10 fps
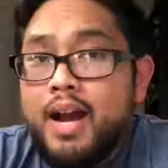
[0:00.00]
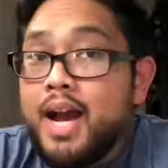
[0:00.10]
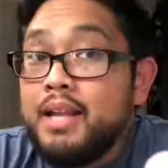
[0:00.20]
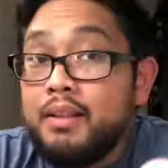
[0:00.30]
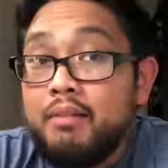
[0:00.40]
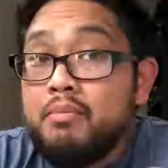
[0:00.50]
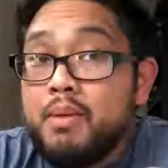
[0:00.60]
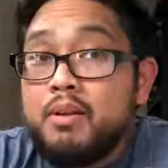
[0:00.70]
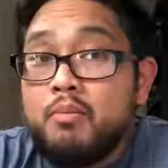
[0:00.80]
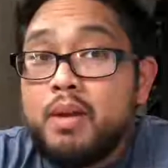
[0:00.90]
I loved
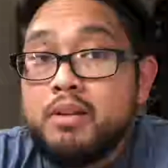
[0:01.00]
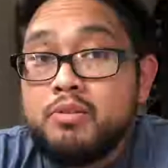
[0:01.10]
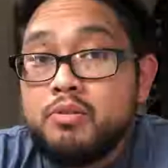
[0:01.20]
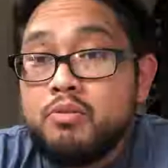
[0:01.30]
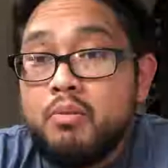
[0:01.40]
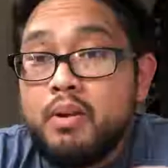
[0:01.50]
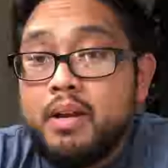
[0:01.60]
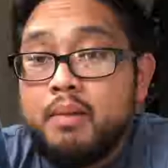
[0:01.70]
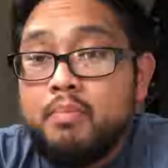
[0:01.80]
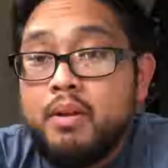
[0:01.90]
Micromasters growing
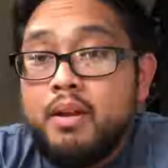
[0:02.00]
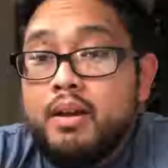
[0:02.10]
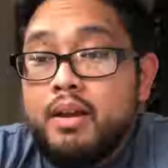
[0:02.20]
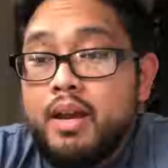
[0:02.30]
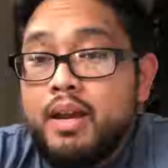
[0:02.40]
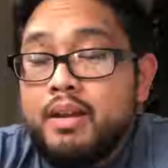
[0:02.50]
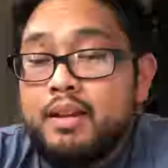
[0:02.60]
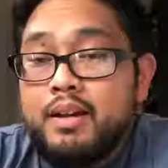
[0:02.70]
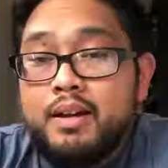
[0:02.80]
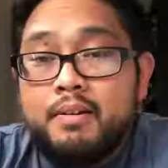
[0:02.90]
up, and
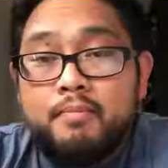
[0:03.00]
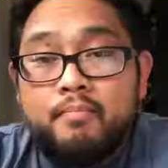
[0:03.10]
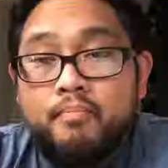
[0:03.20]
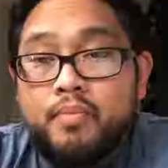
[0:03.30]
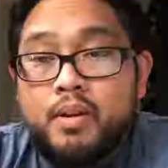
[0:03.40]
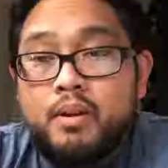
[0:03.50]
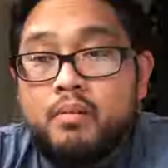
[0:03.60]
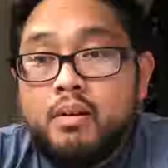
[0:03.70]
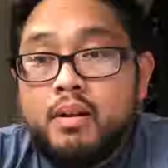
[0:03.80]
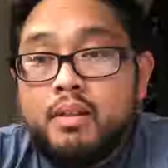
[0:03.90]

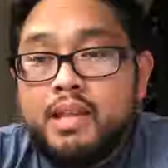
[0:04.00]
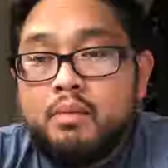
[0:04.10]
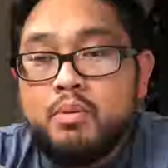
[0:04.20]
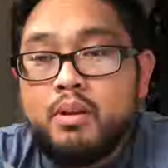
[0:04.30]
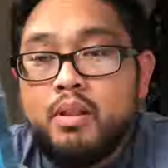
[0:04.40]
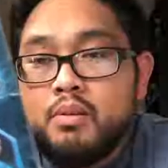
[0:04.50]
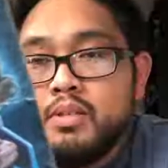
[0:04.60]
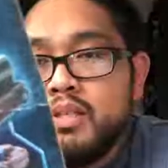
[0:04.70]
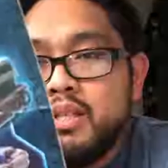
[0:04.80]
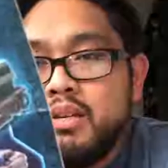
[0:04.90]
they were the
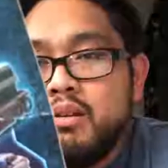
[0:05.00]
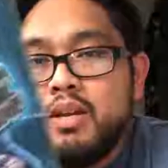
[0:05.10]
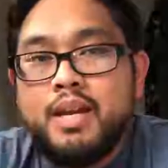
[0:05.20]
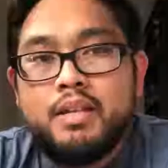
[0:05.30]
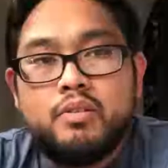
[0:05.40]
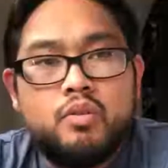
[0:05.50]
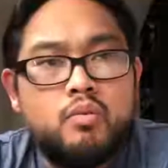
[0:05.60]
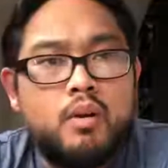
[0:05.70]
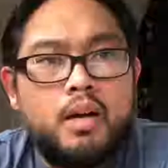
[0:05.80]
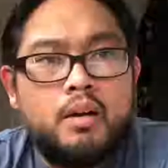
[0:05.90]
closest thing you could get
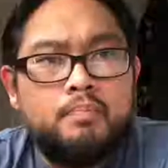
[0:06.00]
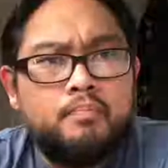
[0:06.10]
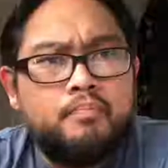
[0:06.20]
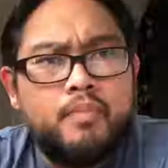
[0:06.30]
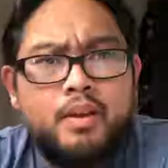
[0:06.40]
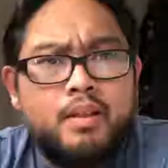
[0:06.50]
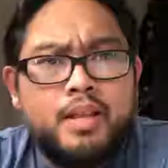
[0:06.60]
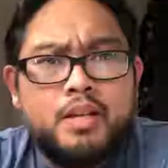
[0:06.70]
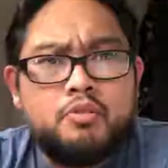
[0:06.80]
to like